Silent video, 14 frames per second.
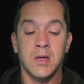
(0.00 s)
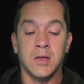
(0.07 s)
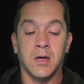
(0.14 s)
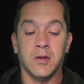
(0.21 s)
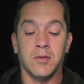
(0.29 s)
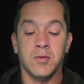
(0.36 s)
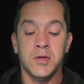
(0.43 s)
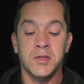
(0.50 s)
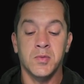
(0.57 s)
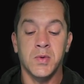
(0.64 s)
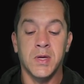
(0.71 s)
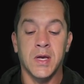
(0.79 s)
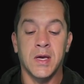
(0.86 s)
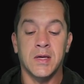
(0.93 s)
Now the reason we
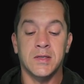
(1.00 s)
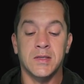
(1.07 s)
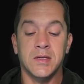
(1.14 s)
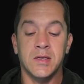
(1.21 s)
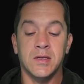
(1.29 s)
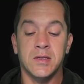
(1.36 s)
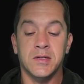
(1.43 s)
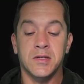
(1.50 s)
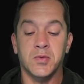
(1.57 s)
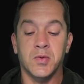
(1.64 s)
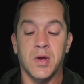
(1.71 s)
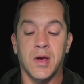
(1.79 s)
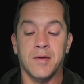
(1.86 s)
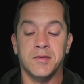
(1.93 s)
can't see this is
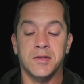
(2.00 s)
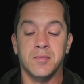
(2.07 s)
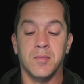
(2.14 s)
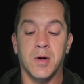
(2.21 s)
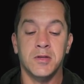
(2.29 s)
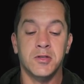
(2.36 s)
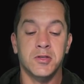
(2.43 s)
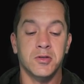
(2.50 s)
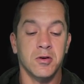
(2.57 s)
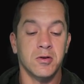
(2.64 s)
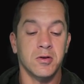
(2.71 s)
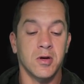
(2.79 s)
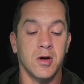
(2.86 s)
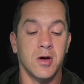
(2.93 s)
we have smudge
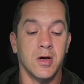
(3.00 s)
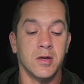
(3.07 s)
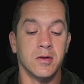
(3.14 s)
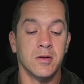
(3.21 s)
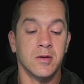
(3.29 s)
turned on.